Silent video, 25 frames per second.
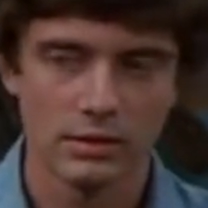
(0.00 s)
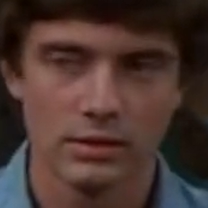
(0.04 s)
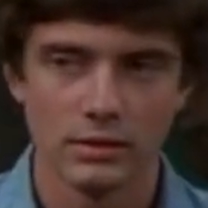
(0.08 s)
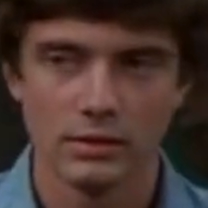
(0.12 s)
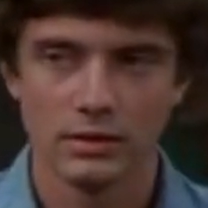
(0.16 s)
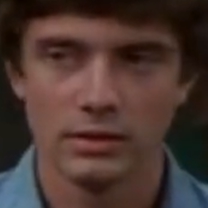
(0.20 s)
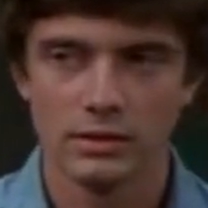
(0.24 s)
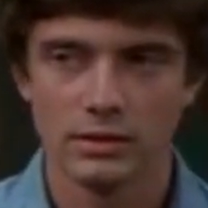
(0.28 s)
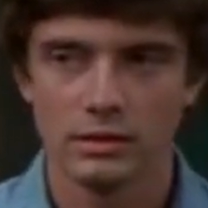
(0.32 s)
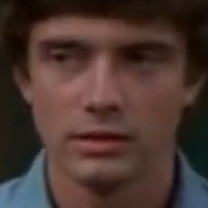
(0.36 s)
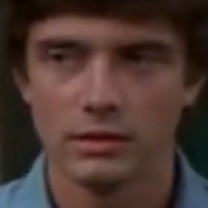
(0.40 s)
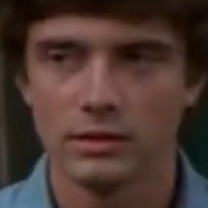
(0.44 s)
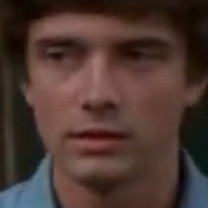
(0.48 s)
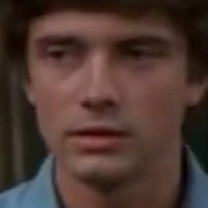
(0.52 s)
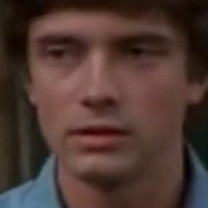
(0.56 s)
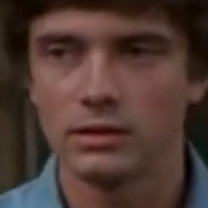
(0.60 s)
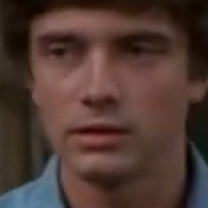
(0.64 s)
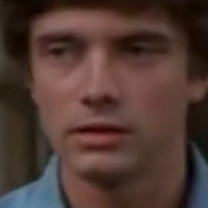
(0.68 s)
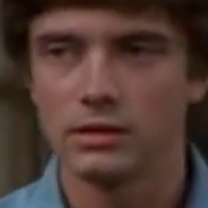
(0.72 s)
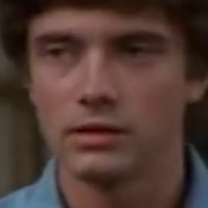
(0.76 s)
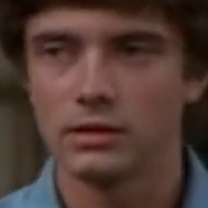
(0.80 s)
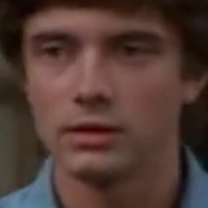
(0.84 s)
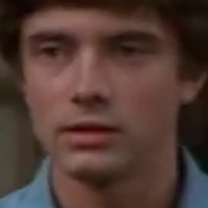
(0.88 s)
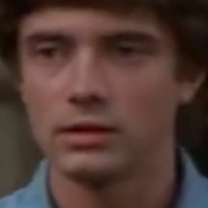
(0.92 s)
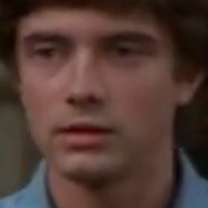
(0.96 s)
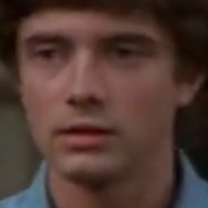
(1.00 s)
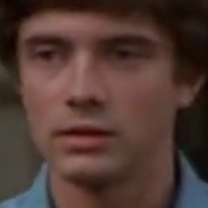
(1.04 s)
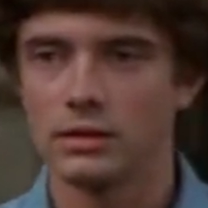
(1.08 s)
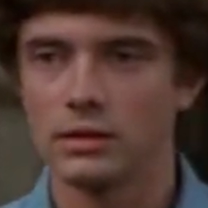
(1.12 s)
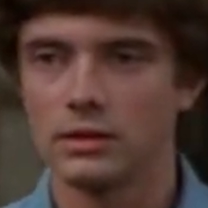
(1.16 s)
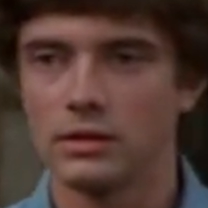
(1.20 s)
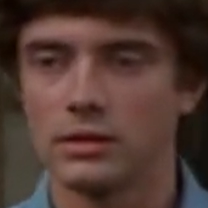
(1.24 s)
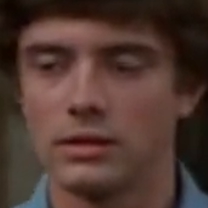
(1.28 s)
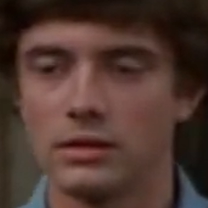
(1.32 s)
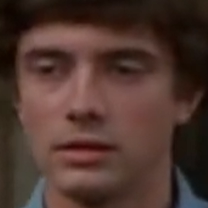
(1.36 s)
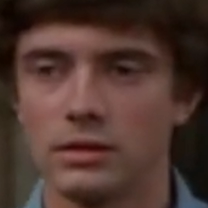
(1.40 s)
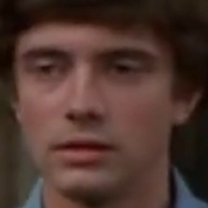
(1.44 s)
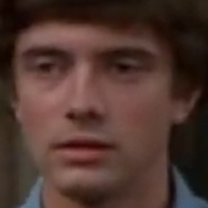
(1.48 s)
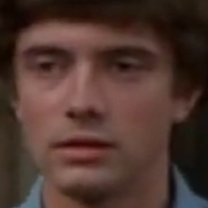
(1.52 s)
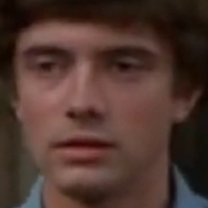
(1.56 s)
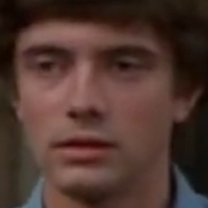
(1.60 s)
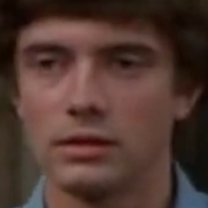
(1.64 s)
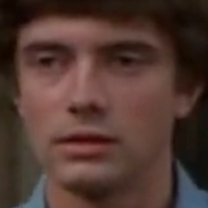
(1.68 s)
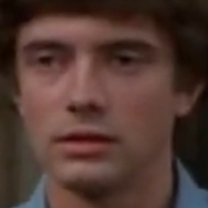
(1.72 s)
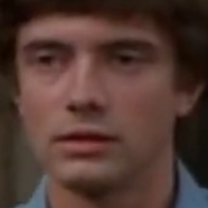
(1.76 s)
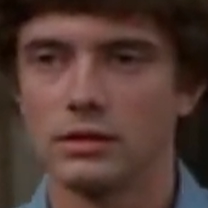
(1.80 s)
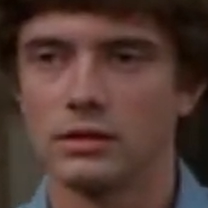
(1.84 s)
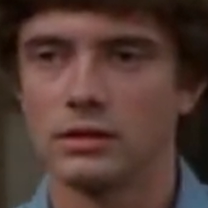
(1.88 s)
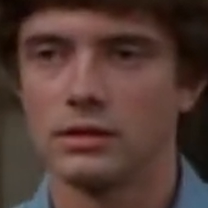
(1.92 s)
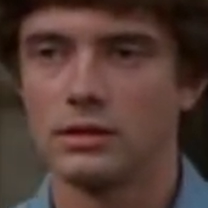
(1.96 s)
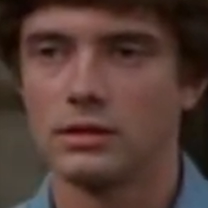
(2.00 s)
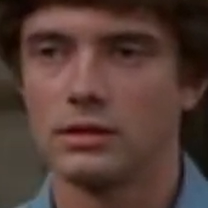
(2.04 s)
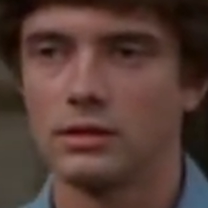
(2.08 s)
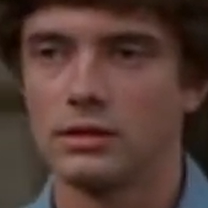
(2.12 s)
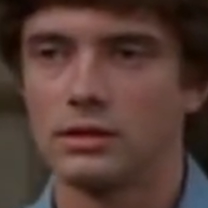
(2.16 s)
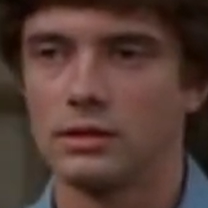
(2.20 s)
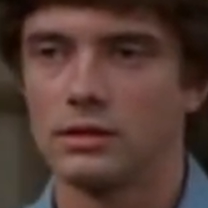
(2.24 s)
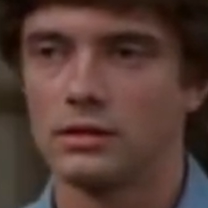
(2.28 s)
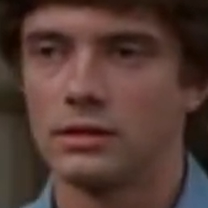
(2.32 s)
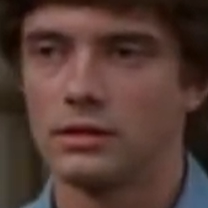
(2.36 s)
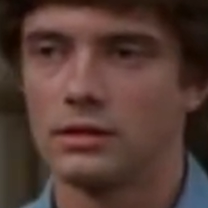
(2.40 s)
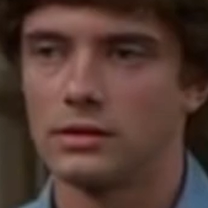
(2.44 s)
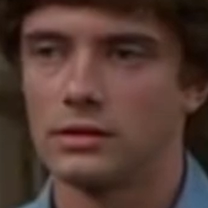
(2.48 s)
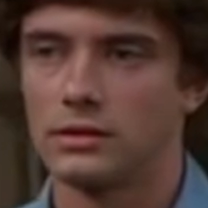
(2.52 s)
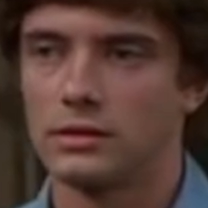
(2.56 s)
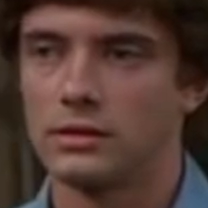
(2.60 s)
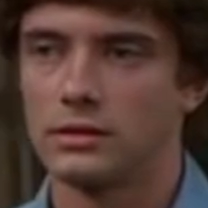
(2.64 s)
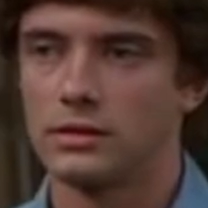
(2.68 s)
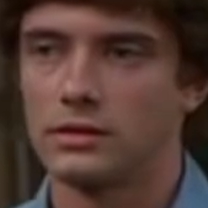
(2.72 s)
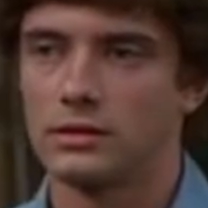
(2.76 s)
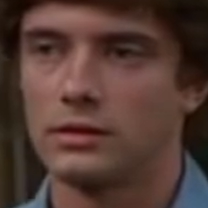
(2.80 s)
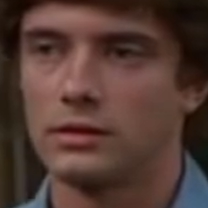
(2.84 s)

This person isn't speaking.